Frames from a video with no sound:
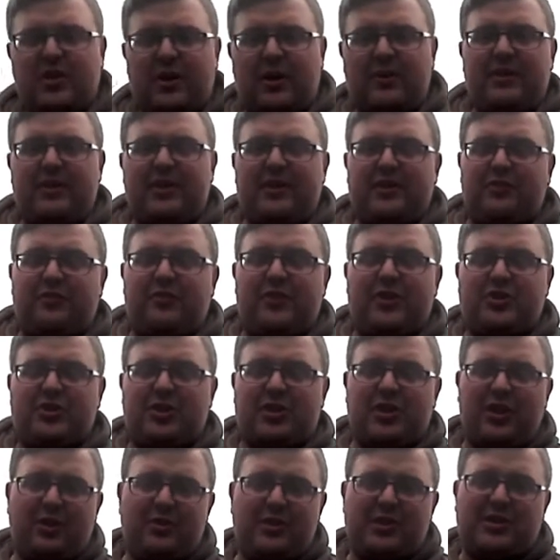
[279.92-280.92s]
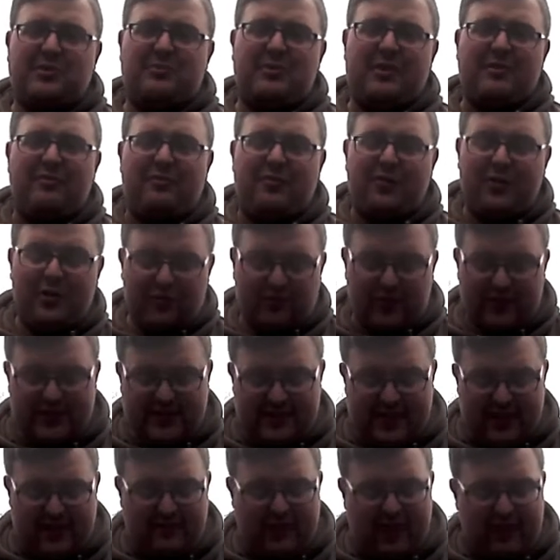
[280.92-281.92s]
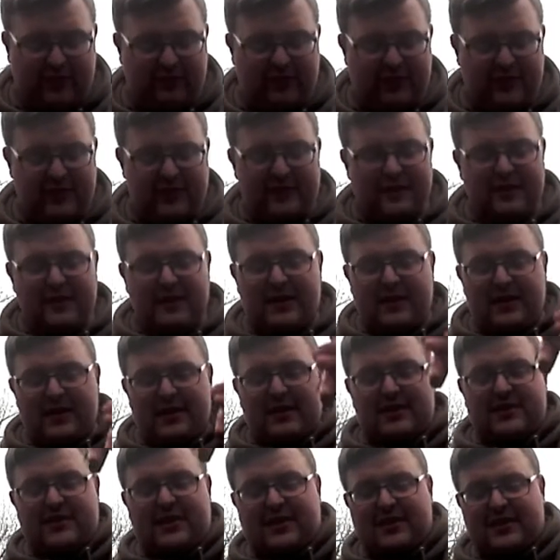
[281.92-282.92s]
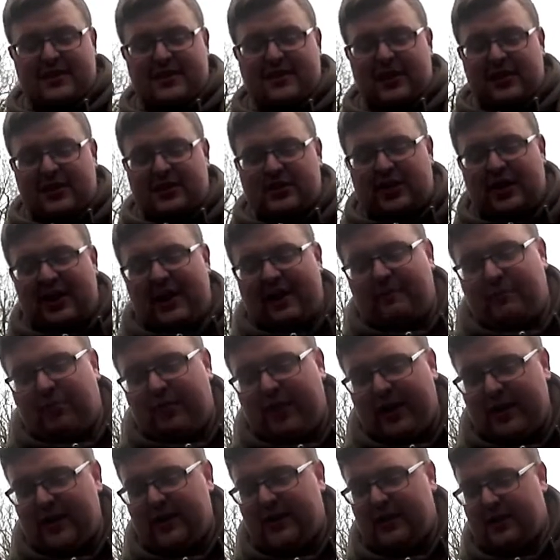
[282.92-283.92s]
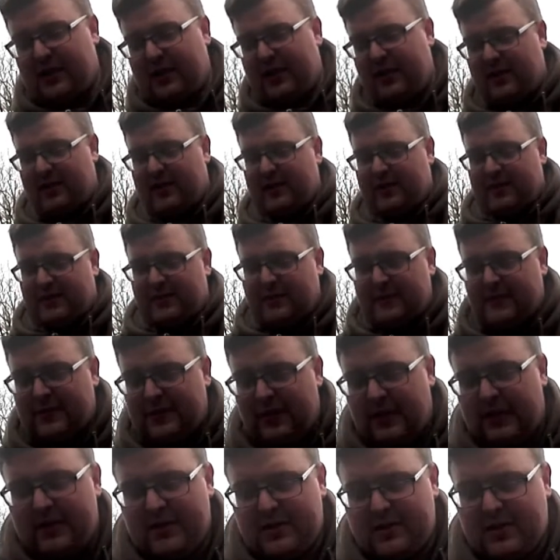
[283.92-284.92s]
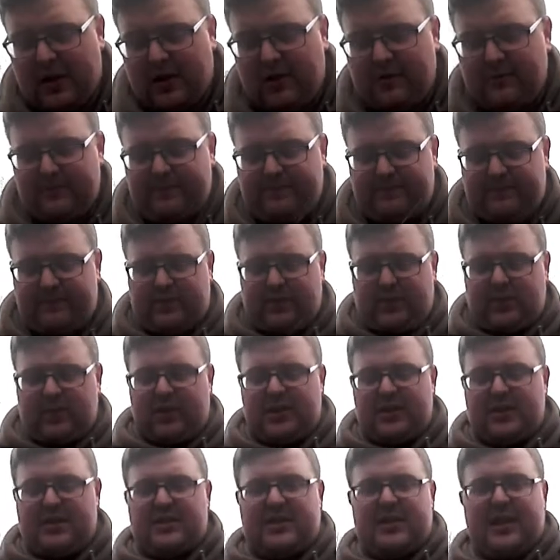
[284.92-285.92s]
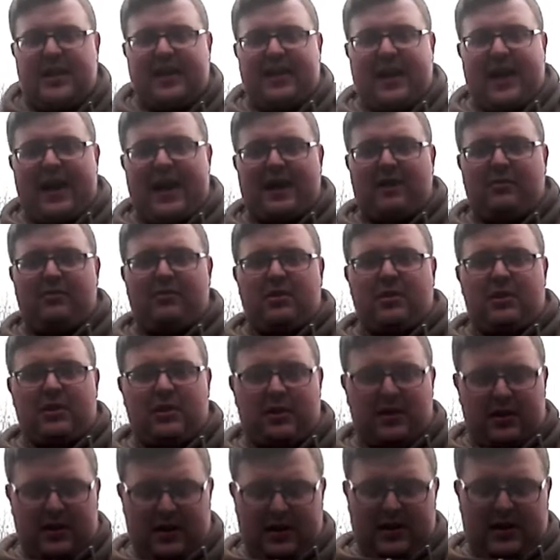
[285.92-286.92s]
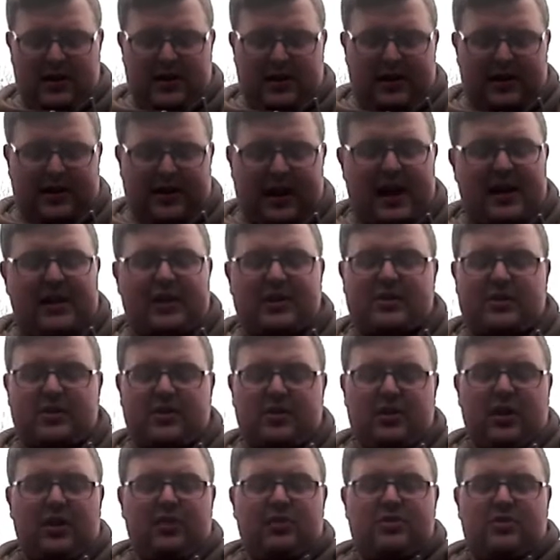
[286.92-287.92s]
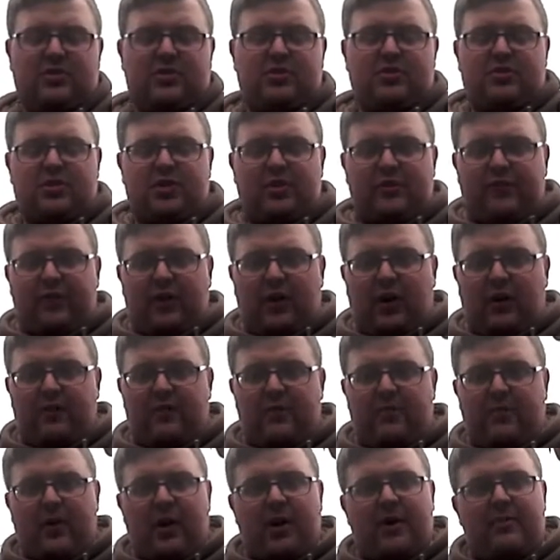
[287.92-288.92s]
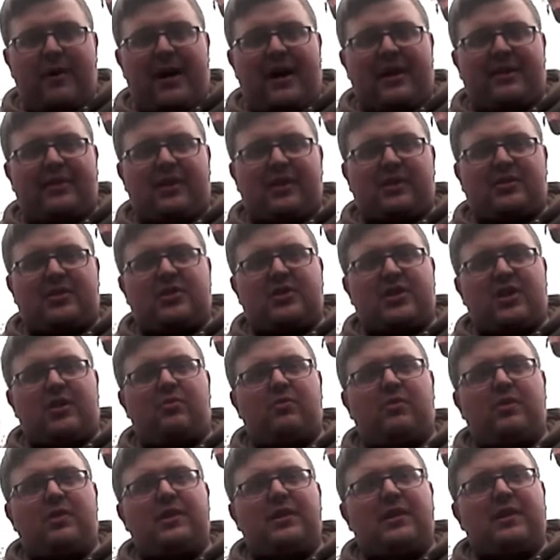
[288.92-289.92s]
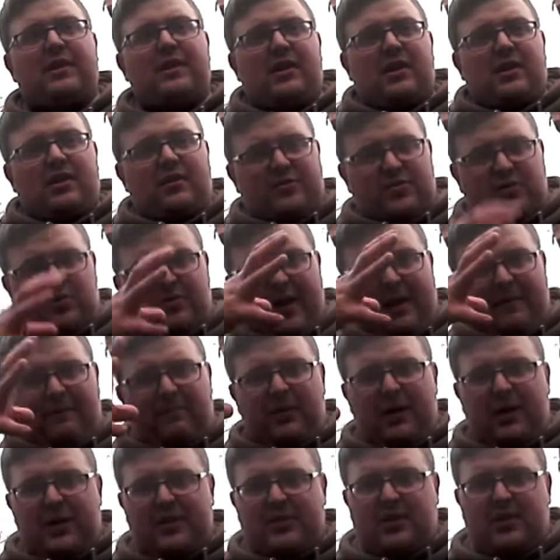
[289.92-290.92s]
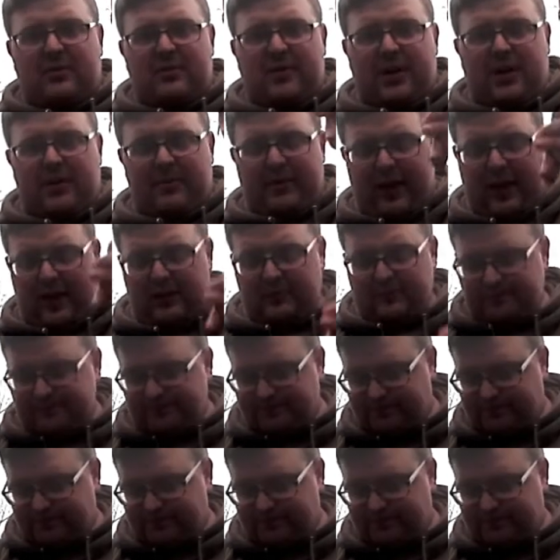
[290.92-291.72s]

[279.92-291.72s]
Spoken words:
knowing that the fish can only swim further into their mouth. So that's the section of lamprey. So I'm going to sling that out. Again, it's, you know, 2 foot off the bottom, out that silt. I'm sure that blood's going to be coming out.